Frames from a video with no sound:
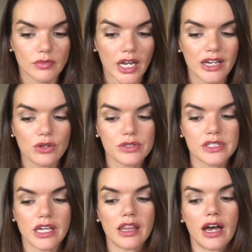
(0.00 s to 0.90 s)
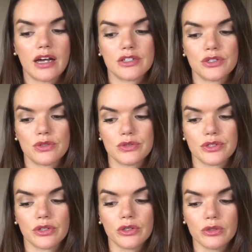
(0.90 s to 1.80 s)
I don't say that to
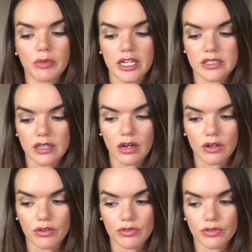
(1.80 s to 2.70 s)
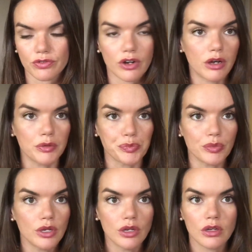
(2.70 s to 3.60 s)
seclude myself
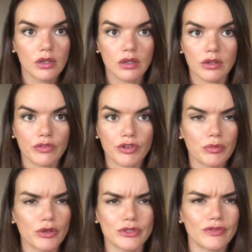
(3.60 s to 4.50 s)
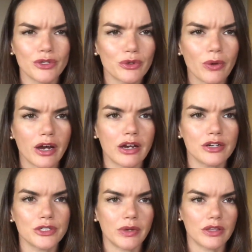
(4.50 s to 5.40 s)
from those of you who are
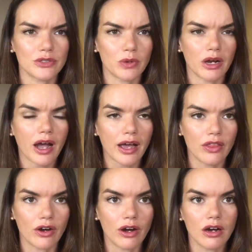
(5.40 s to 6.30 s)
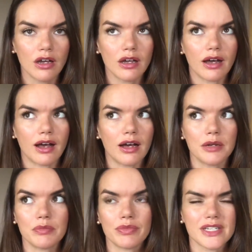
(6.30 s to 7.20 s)
here doing this work either.
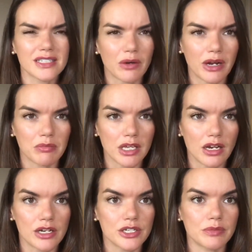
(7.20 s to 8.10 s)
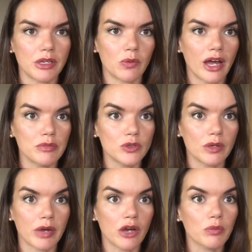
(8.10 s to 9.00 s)
That's not what I mean. I just mean when I'm
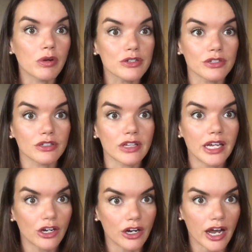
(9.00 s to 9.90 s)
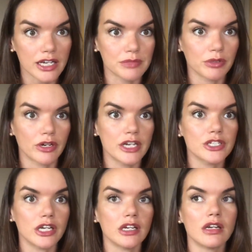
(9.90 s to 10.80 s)
doing my own personal inner
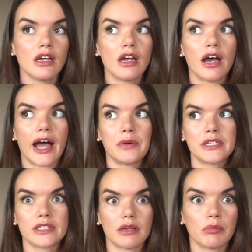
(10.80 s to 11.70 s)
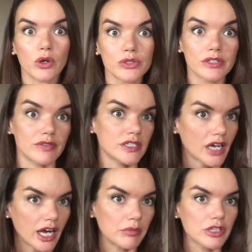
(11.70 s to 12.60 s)
exploration, I would say most of the
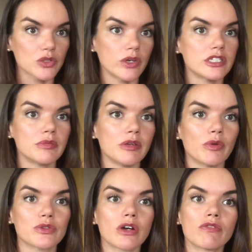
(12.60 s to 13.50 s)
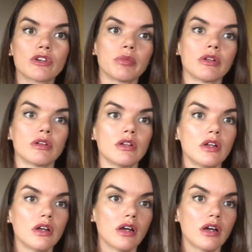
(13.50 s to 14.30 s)
time it's going to be most comfortable